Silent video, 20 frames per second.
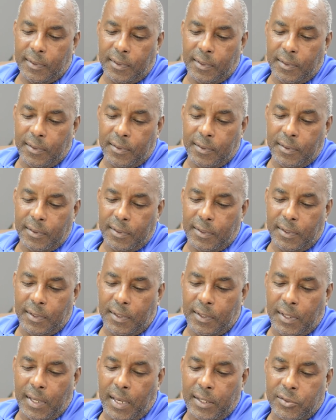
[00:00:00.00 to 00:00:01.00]
you know, he,
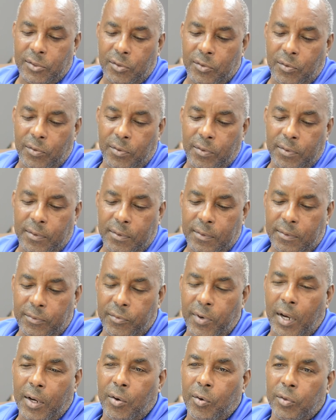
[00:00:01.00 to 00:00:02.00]
he has no
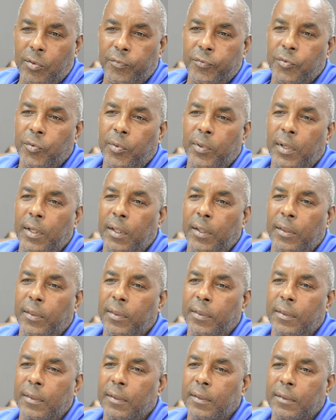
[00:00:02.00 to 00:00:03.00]
record of doing
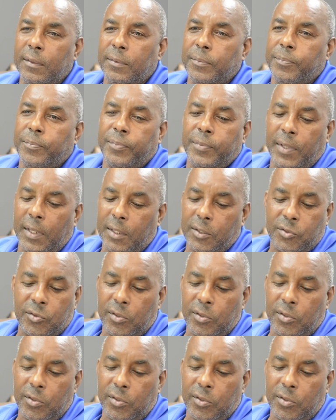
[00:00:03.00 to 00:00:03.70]
anything,